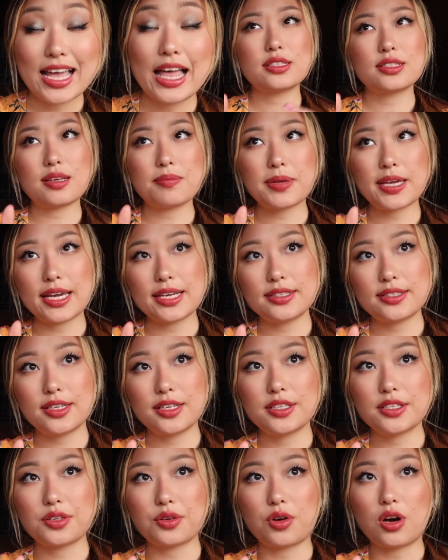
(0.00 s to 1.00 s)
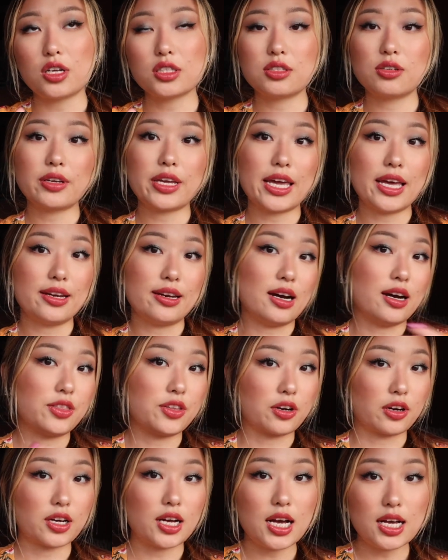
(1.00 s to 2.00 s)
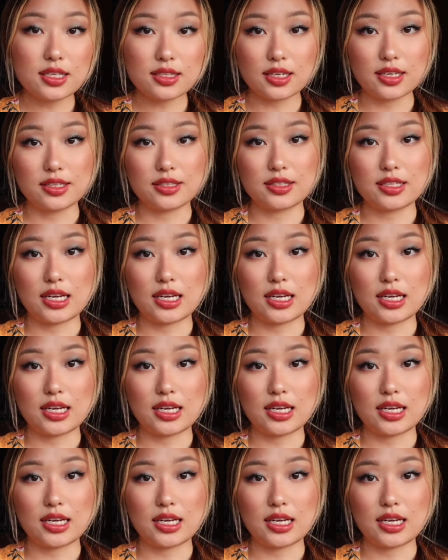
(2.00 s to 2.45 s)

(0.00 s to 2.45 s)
In some cases, you also get other consonant